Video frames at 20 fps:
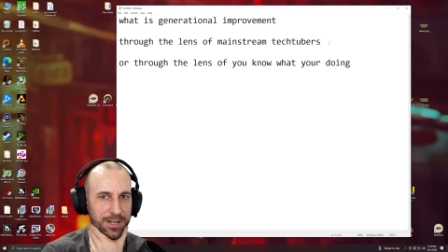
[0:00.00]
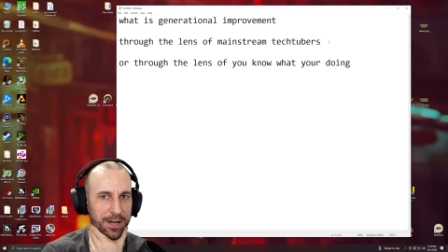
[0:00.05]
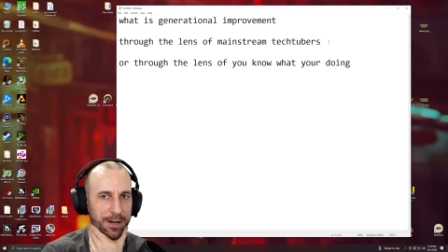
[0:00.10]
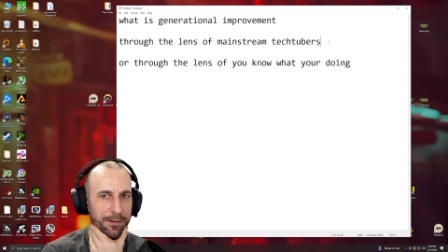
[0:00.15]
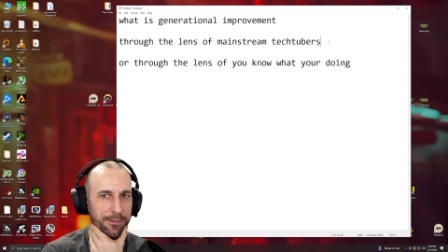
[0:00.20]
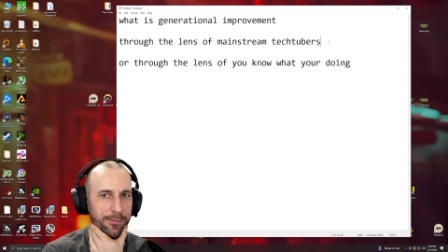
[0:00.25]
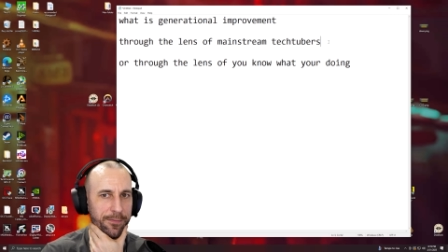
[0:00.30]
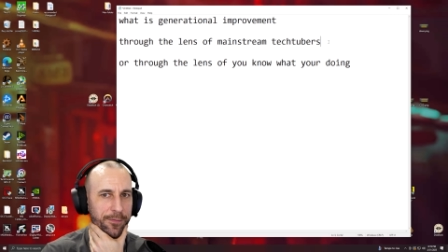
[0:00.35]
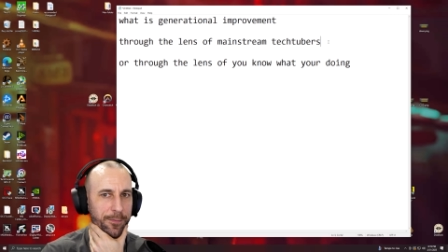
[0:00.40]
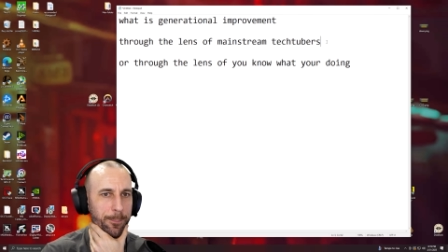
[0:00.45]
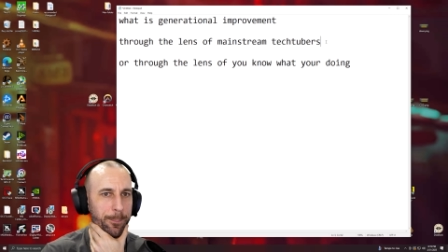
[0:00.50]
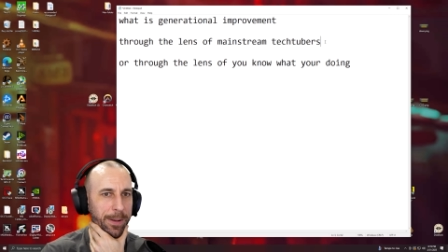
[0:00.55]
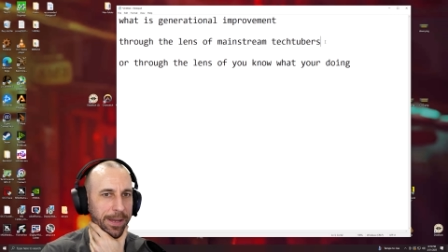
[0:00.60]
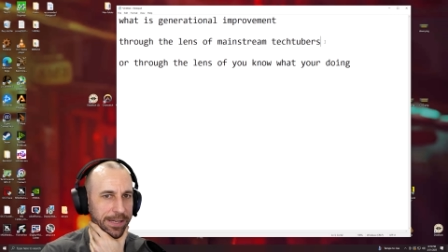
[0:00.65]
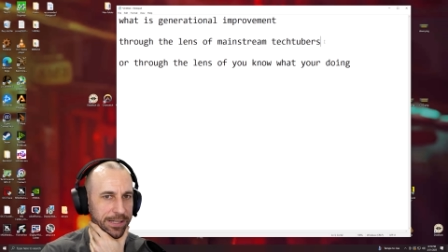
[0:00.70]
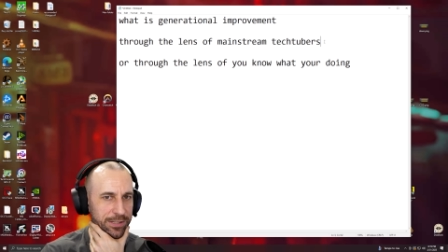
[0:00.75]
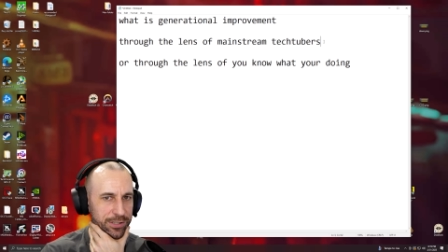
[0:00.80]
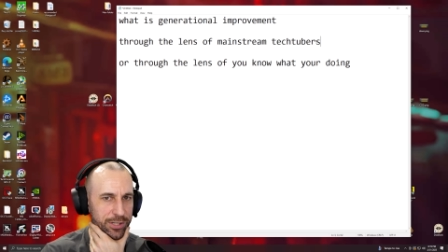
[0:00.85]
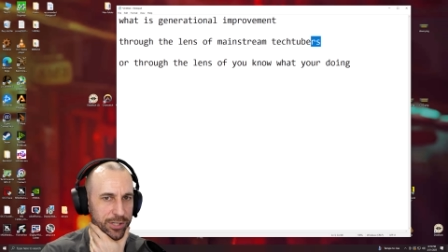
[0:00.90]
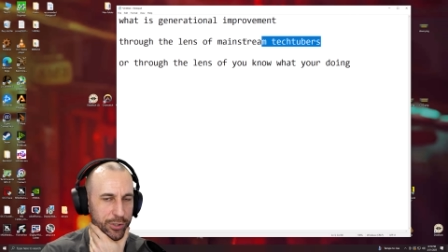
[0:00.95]
of
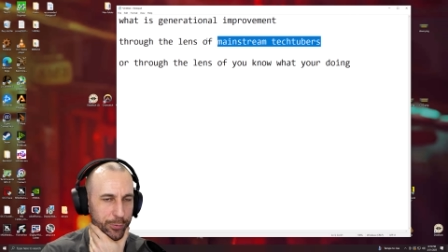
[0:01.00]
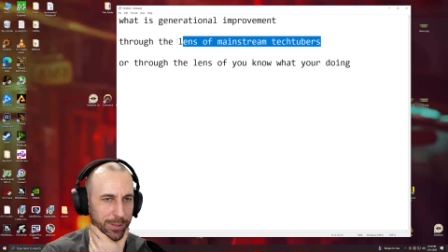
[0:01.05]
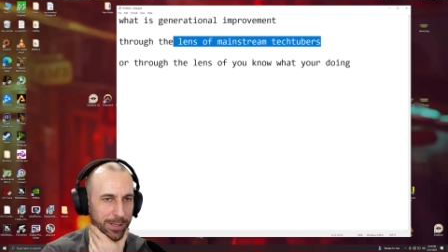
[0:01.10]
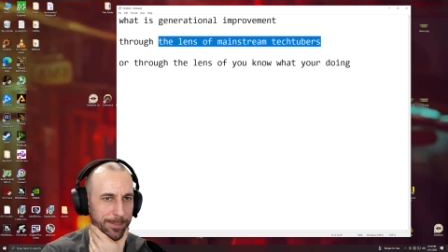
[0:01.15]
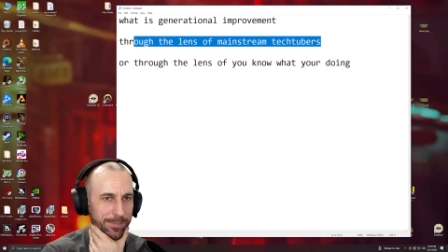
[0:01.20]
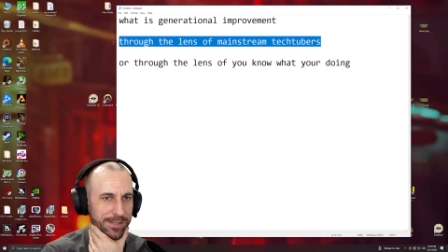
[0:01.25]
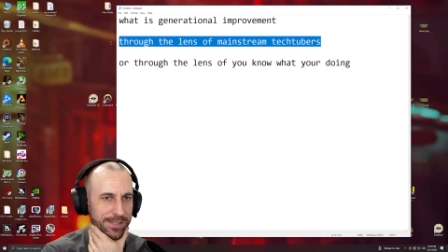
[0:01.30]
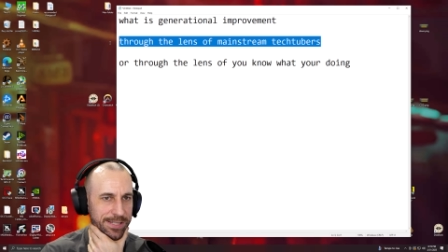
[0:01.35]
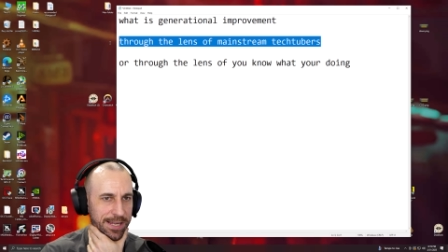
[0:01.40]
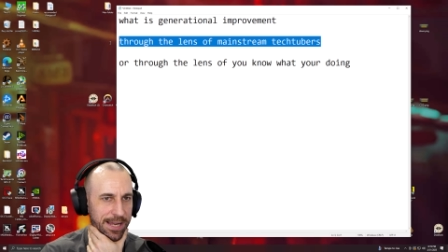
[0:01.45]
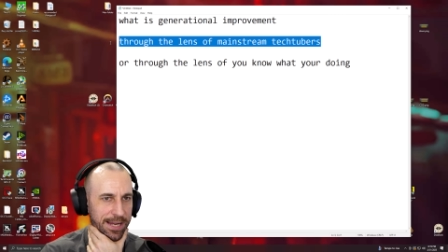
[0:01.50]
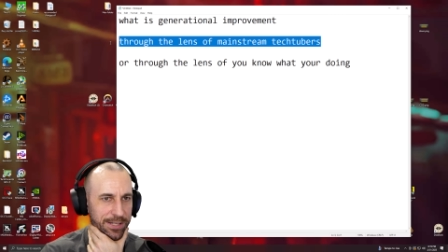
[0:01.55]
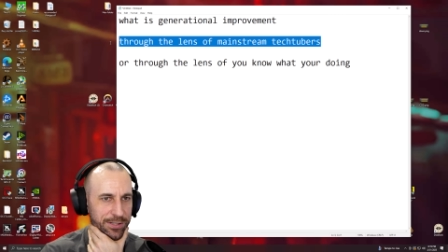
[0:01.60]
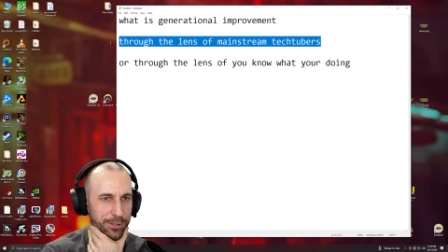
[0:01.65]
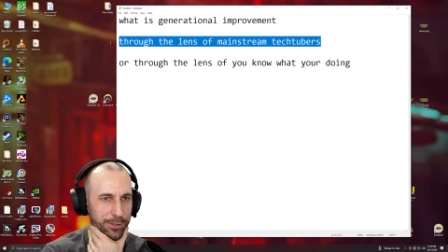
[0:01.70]
mainstream tech